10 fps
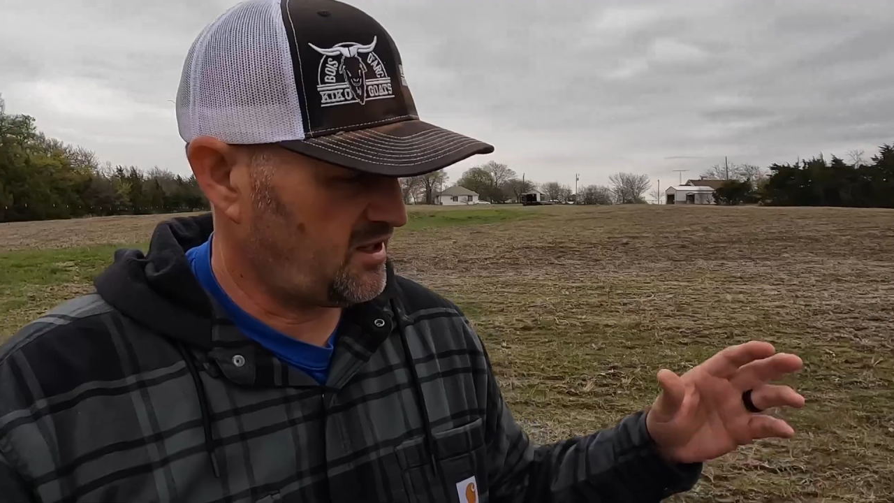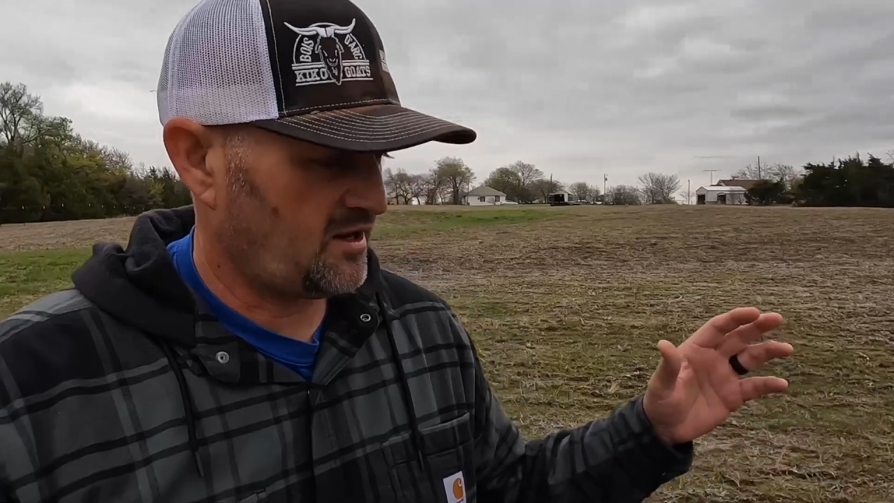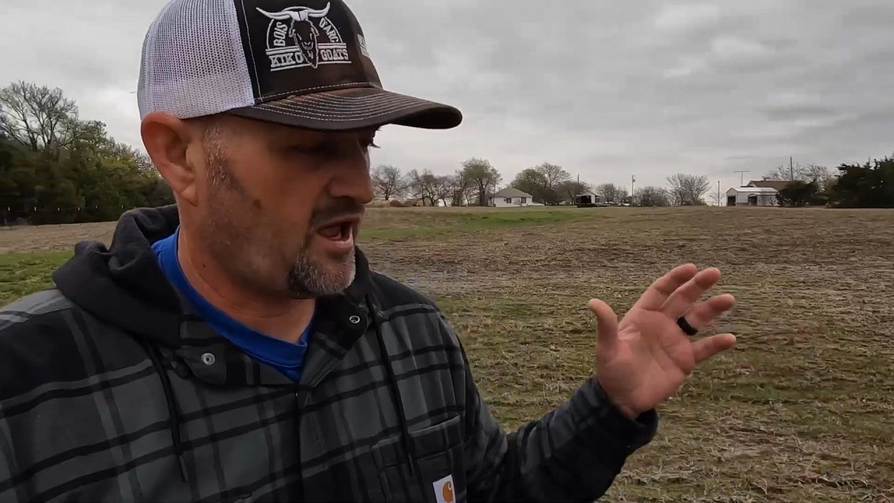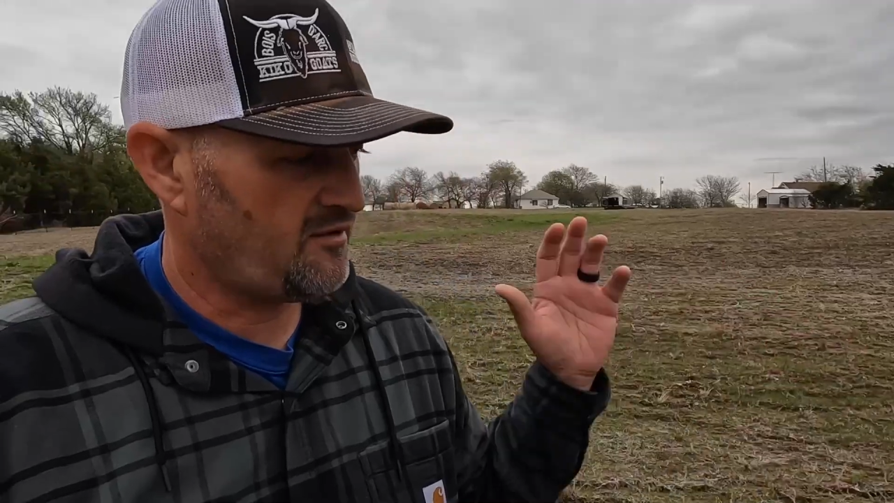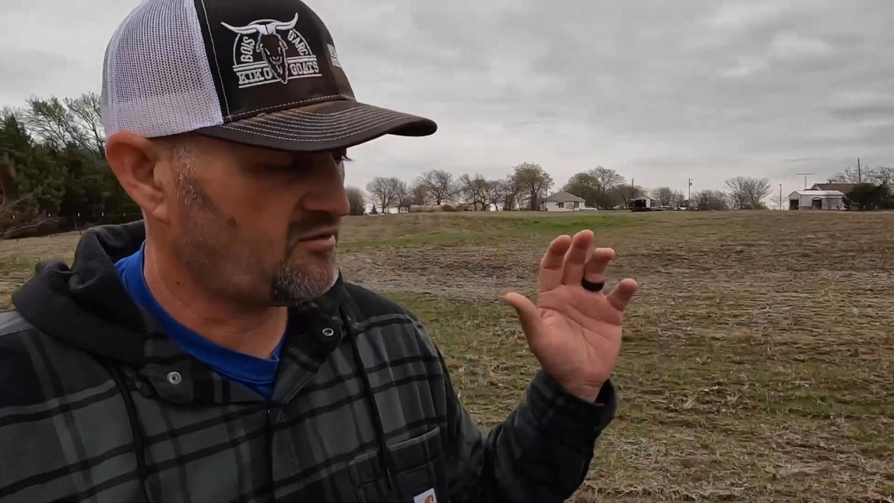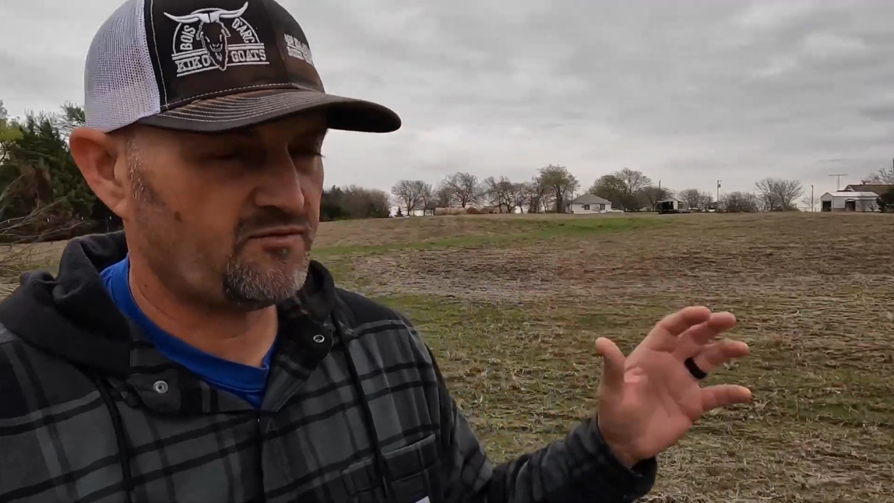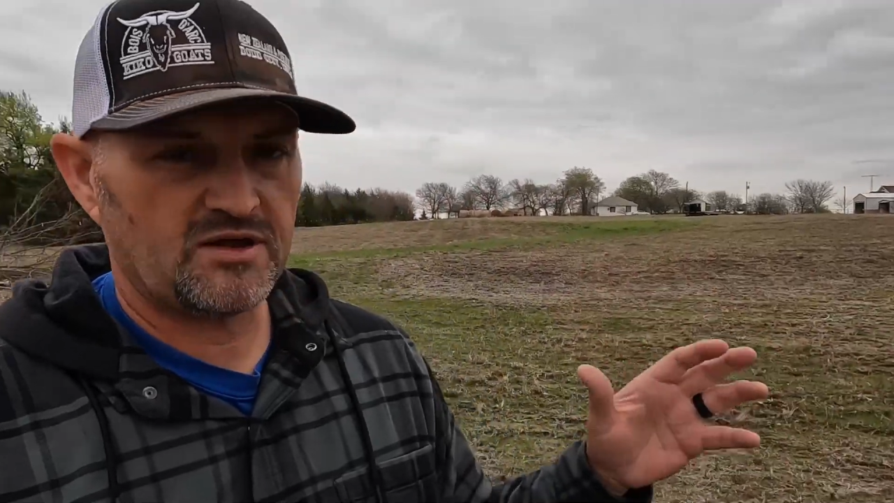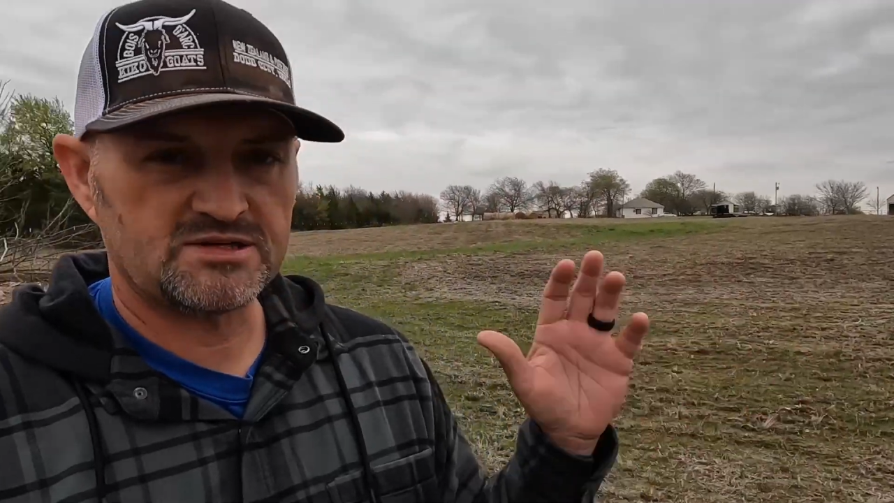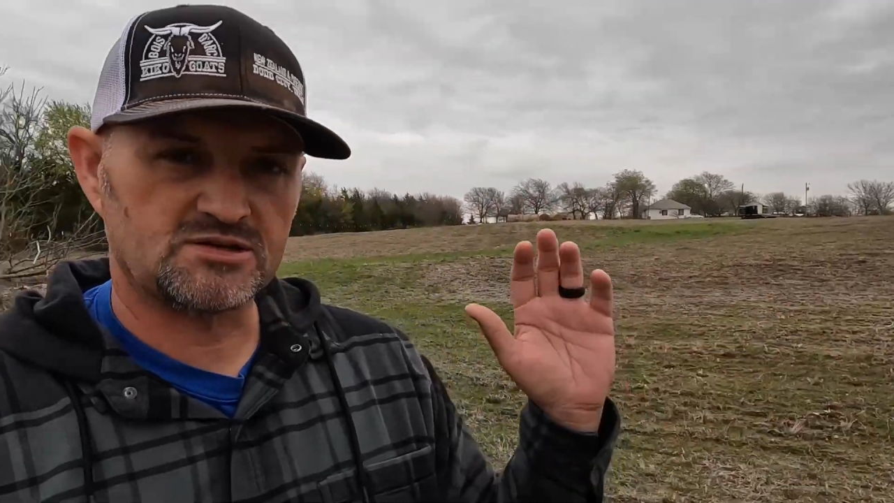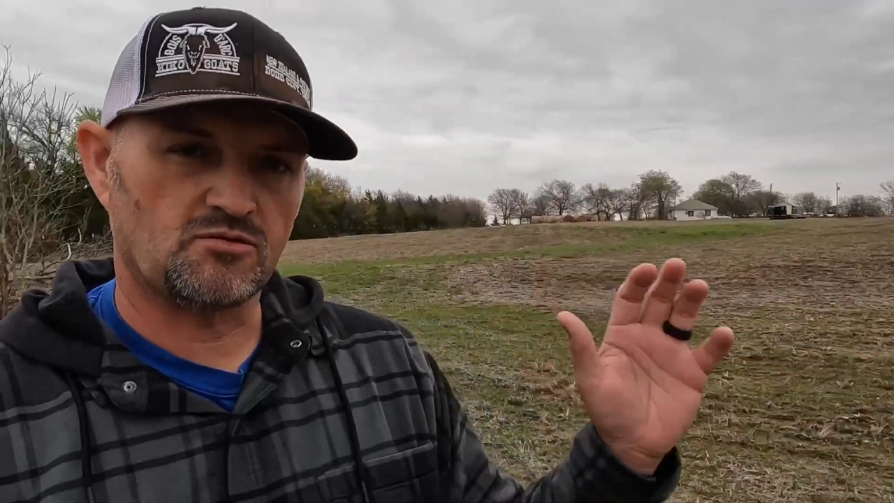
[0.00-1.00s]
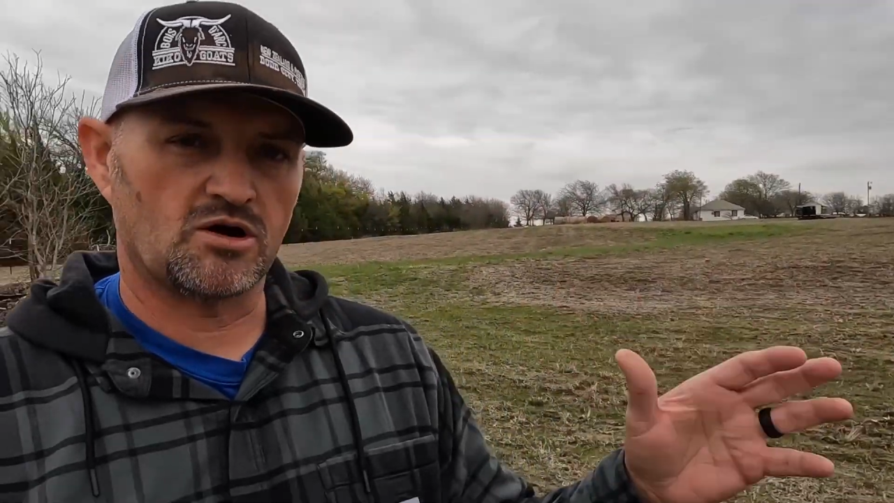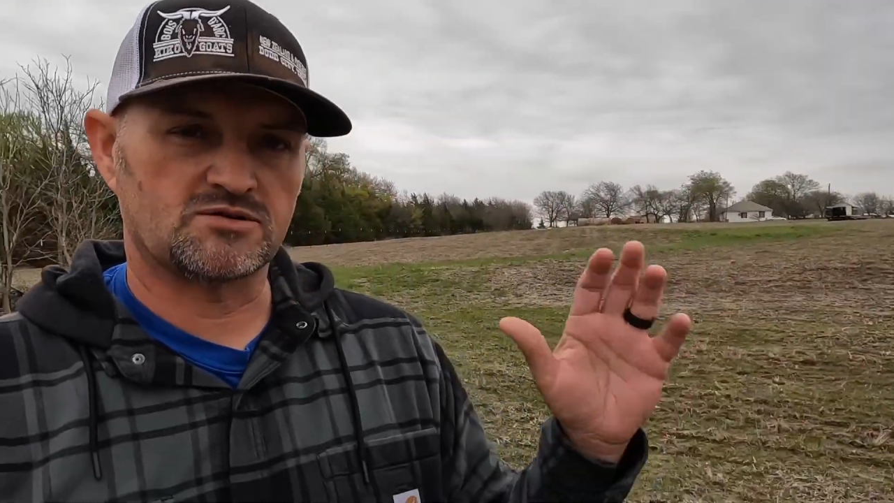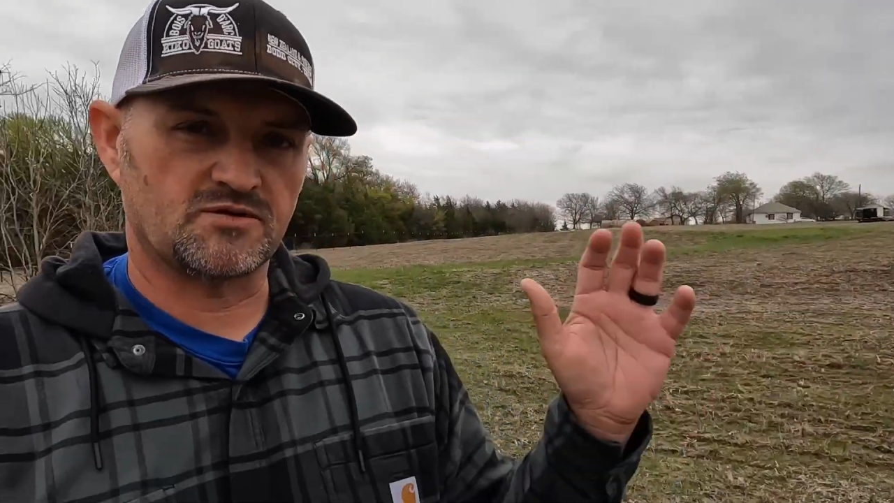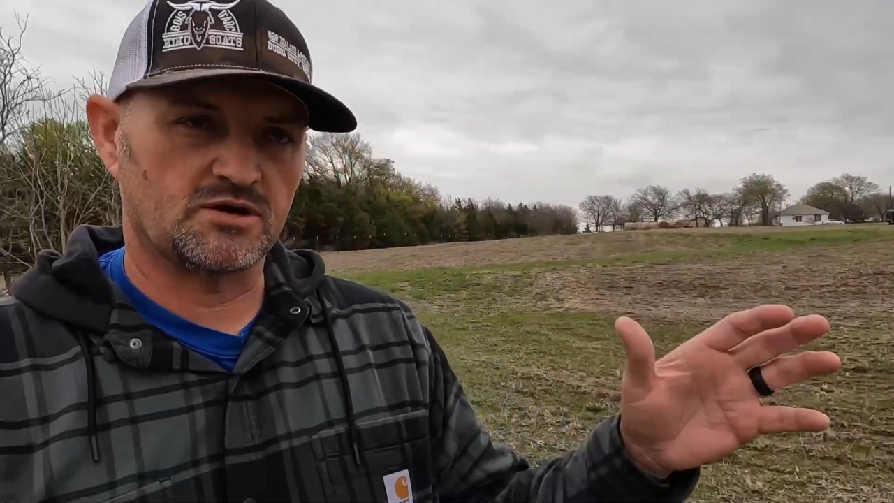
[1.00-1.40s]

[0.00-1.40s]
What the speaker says: and having a fence that works for